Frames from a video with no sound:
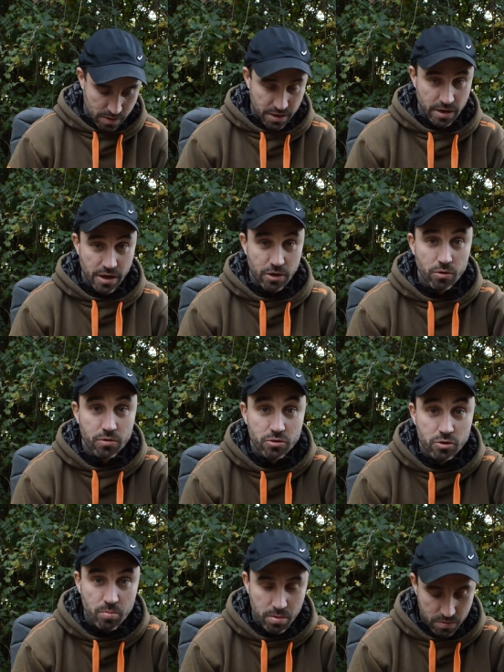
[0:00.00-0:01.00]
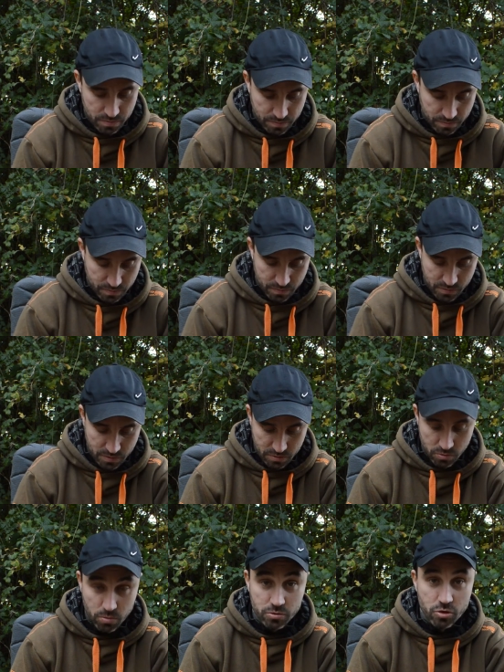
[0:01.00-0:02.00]
And then you get your other tub.
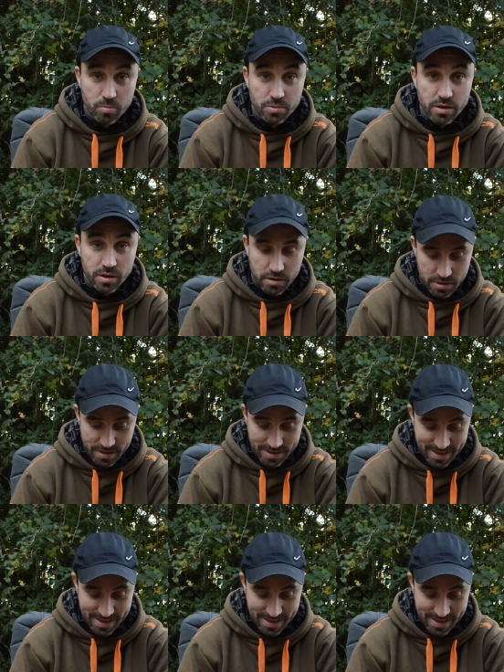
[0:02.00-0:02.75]
It's all tubs, isn't it?